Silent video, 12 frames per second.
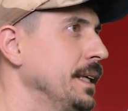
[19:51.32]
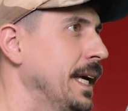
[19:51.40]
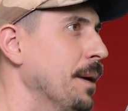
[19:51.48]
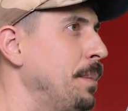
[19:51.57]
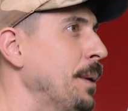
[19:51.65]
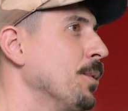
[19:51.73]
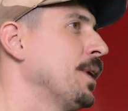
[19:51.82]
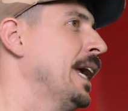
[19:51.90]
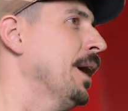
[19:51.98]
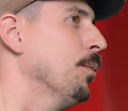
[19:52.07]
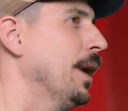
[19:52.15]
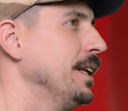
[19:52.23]
Yeah, people
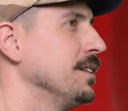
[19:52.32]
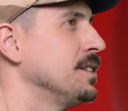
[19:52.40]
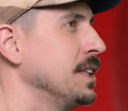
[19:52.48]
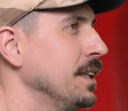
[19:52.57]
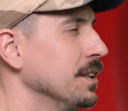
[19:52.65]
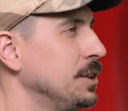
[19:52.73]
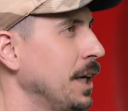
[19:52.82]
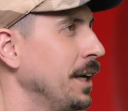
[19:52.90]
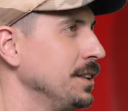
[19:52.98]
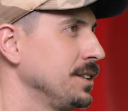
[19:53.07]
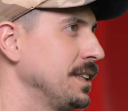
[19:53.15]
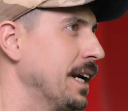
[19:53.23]
can't wait to see the
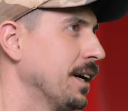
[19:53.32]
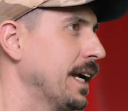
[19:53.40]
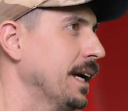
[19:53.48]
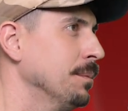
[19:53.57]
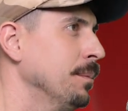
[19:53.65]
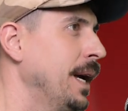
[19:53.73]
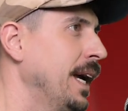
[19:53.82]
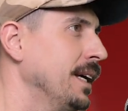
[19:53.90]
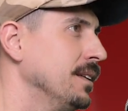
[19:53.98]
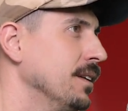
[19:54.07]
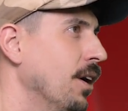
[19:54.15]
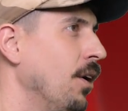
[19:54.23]
changes that are getting
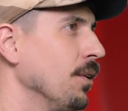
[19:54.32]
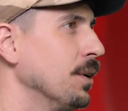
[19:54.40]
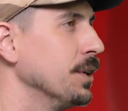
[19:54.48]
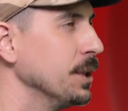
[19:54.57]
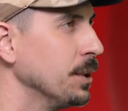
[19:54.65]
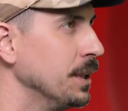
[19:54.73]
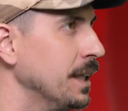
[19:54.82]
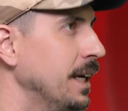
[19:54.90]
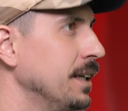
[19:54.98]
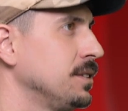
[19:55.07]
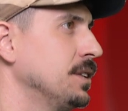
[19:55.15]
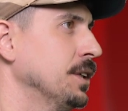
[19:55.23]
made. Oh, they're doing
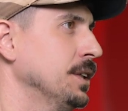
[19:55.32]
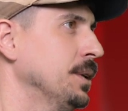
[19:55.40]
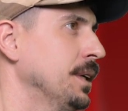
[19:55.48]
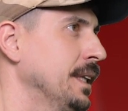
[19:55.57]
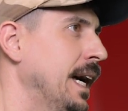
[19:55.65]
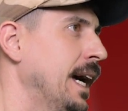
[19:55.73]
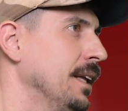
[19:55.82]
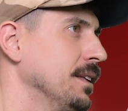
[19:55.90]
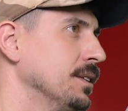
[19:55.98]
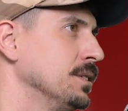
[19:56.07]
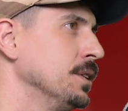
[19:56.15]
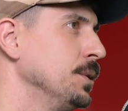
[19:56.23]
this, they're doing that.
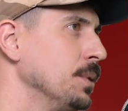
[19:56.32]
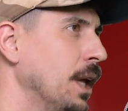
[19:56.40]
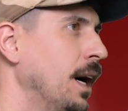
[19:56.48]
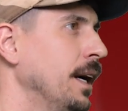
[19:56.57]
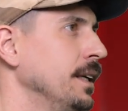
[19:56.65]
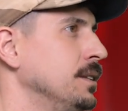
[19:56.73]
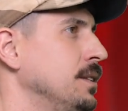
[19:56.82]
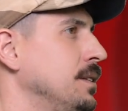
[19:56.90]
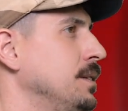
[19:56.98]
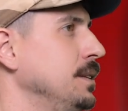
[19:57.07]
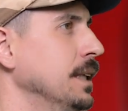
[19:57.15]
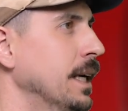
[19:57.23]
There's new
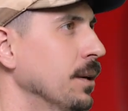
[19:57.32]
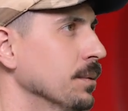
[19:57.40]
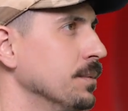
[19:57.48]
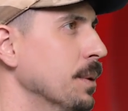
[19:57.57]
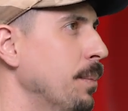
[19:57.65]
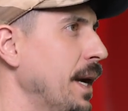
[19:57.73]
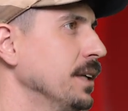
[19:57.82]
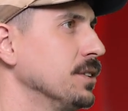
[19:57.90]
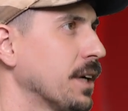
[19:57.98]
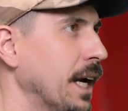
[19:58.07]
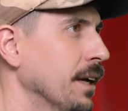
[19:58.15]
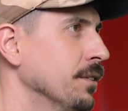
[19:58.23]
lights, the bays
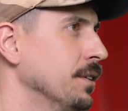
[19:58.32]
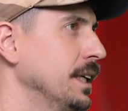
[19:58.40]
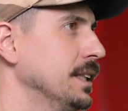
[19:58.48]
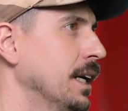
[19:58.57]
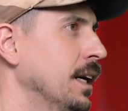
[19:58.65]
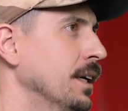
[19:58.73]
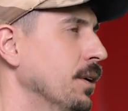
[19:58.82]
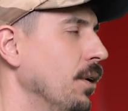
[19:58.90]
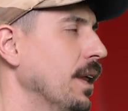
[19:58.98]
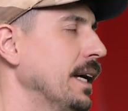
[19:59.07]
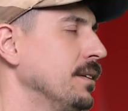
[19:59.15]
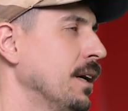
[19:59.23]
are getting redone,
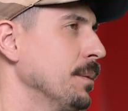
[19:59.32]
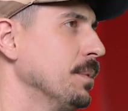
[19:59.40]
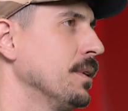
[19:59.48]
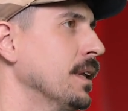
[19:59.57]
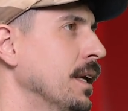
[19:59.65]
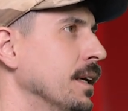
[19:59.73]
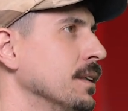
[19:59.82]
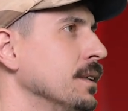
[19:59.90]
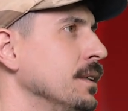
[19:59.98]
all that type of thing.